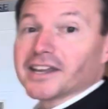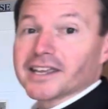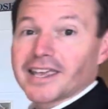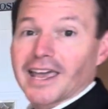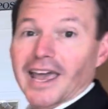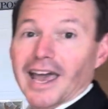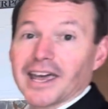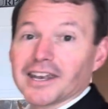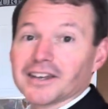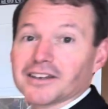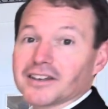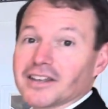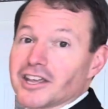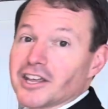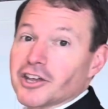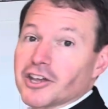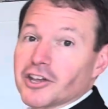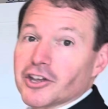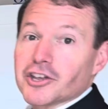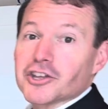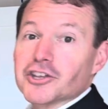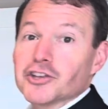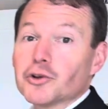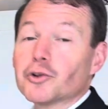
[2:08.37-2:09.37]
again,
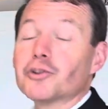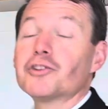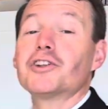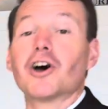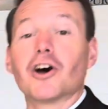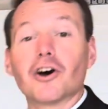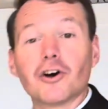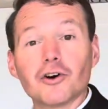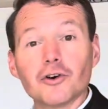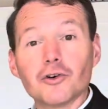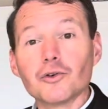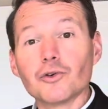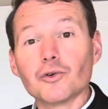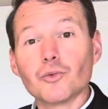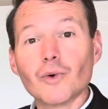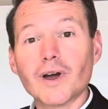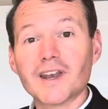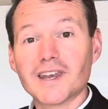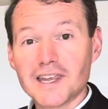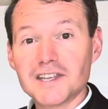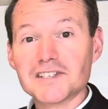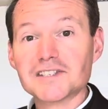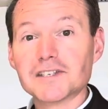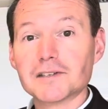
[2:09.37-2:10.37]
you'll know
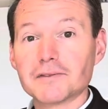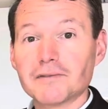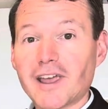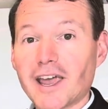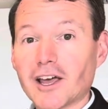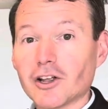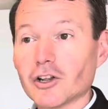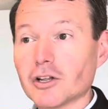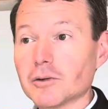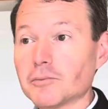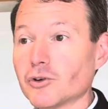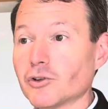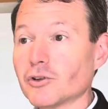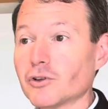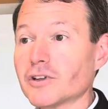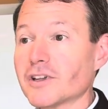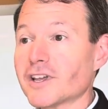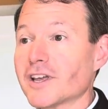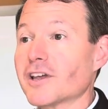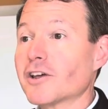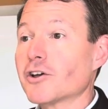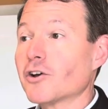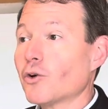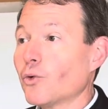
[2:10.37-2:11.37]
when he's available
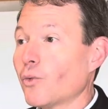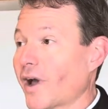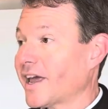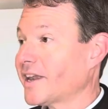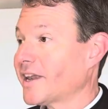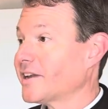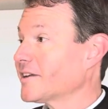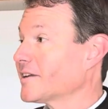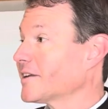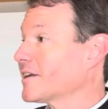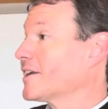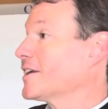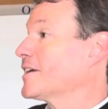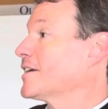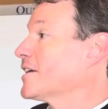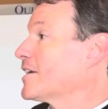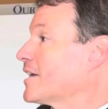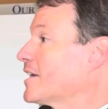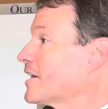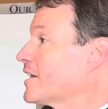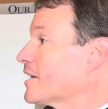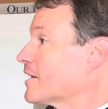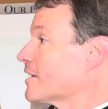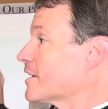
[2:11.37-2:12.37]
when
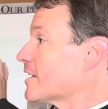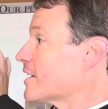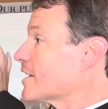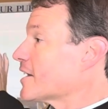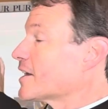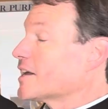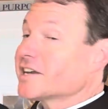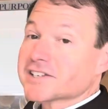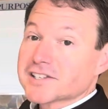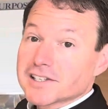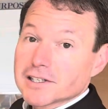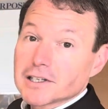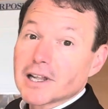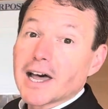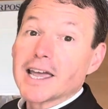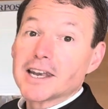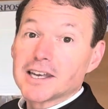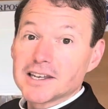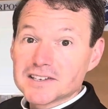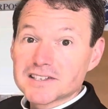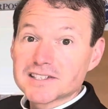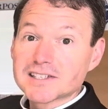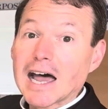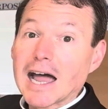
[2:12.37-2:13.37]
his light
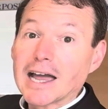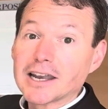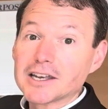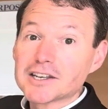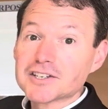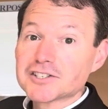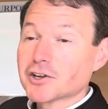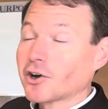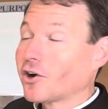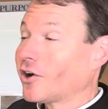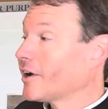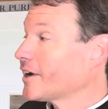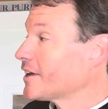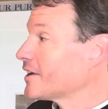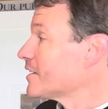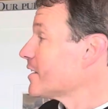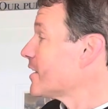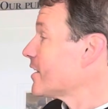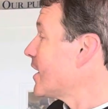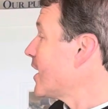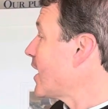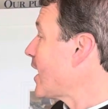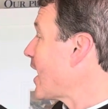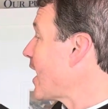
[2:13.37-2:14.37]
inside is on
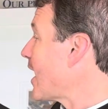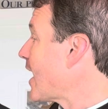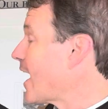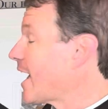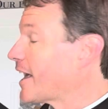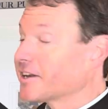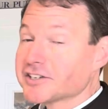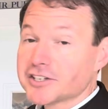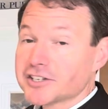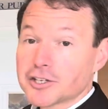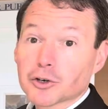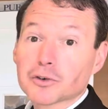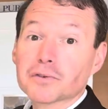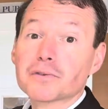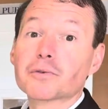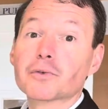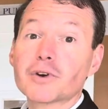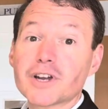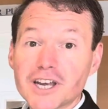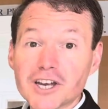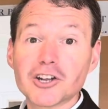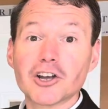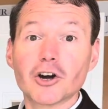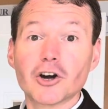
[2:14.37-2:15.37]
and you're
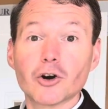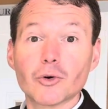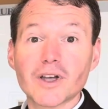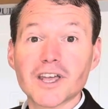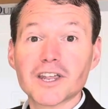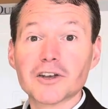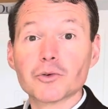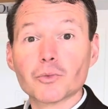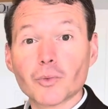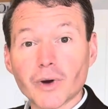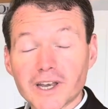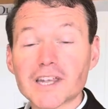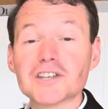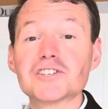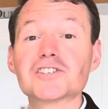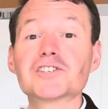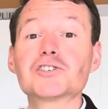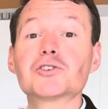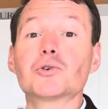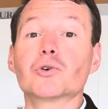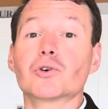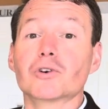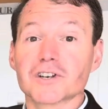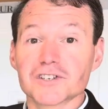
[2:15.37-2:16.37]
free to go in when his
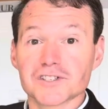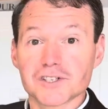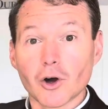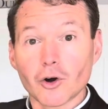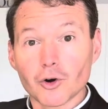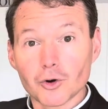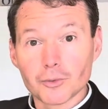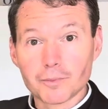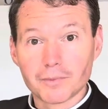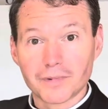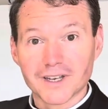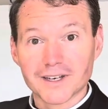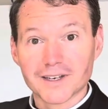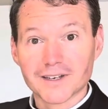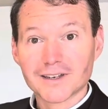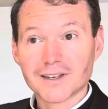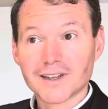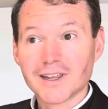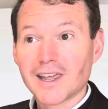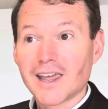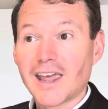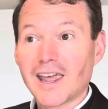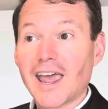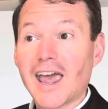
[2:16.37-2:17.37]
door is open.
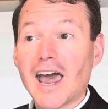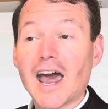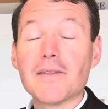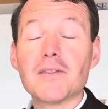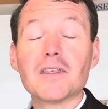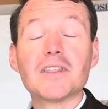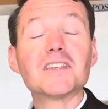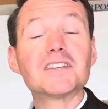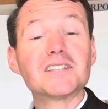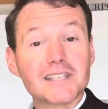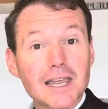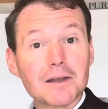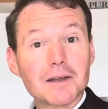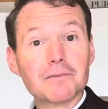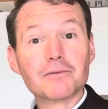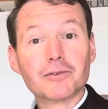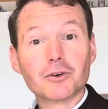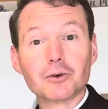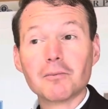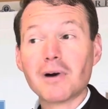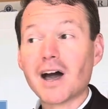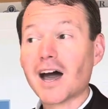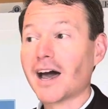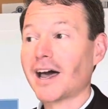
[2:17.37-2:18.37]
And then the same
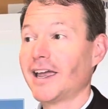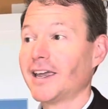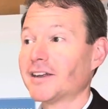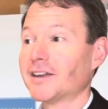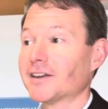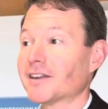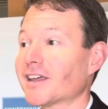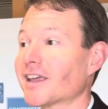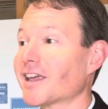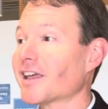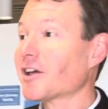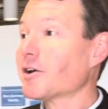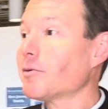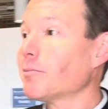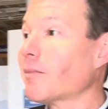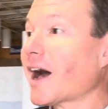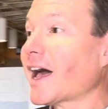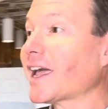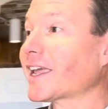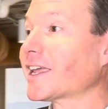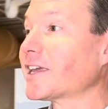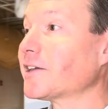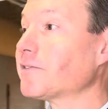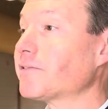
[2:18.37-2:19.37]
for mine.
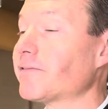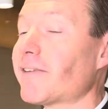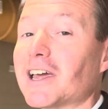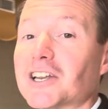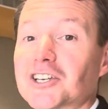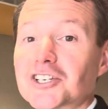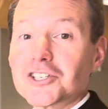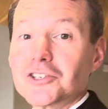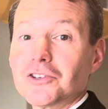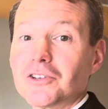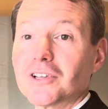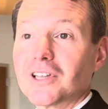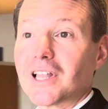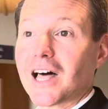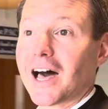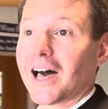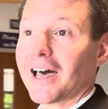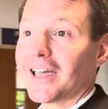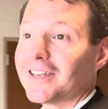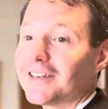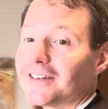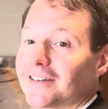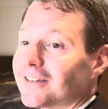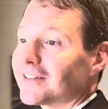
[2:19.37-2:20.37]
My confessional
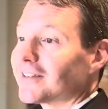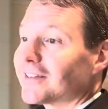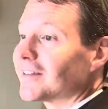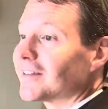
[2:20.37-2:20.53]
line